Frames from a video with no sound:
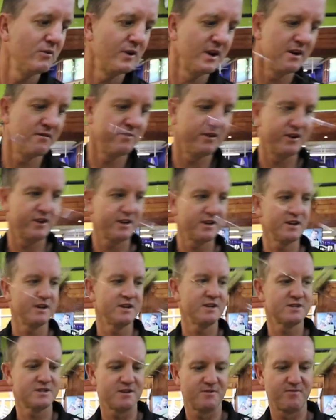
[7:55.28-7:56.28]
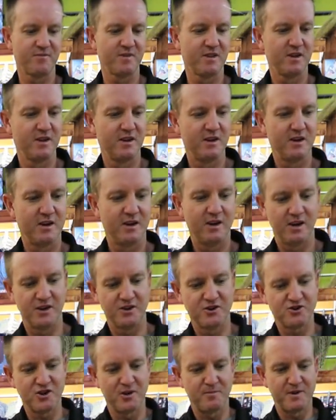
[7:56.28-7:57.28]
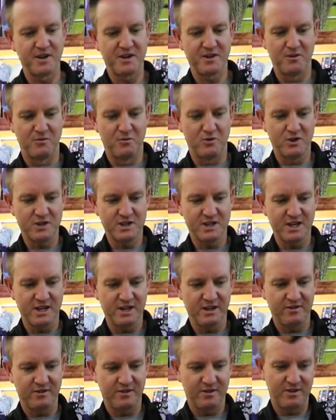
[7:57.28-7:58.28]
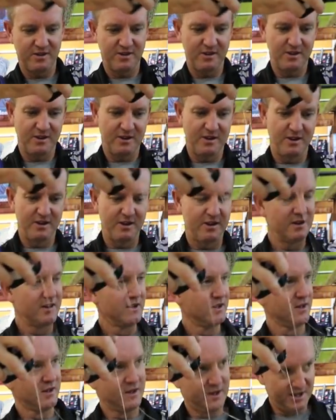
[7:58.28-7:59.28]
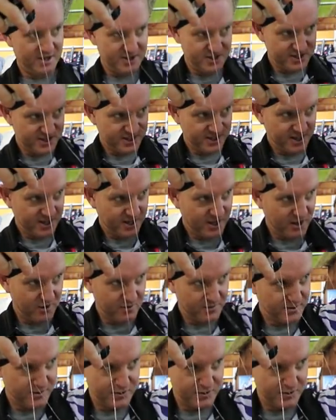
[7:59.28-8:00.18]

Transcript: whatever it is. And you drop it in the water. He's just gonna go